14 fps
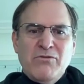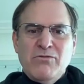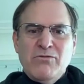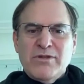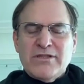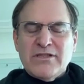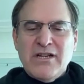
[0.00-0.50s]

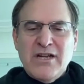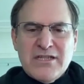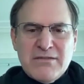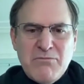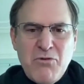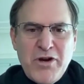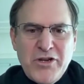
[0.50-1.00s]
What's the
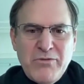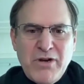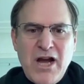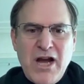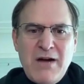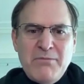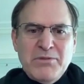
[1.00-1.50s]
customer want to
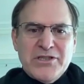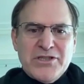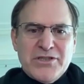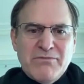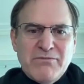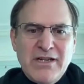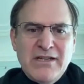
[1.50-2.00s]

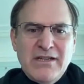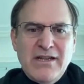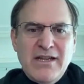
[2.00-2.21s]
accomplish, right?